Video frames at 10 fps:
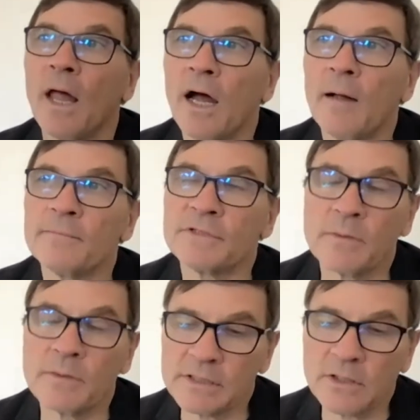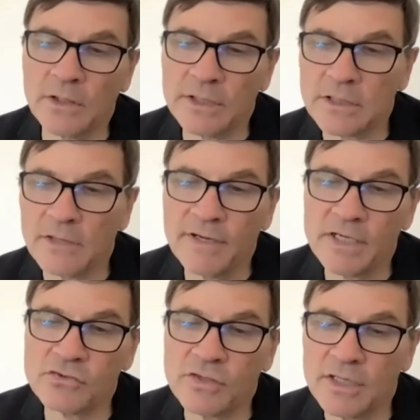um, so it's got this kind of
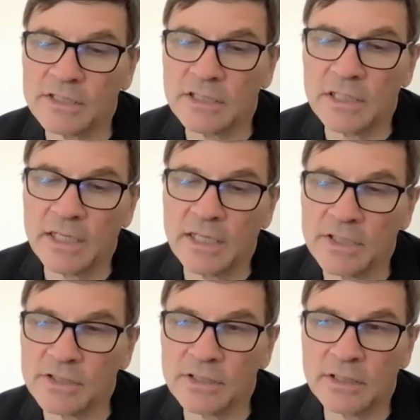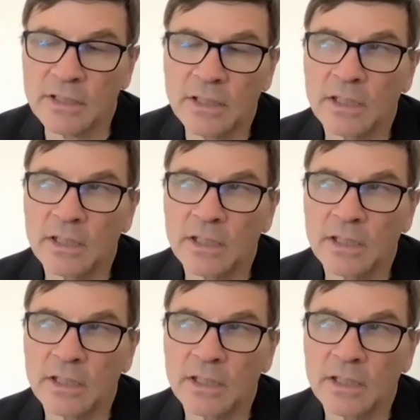history and this linkage and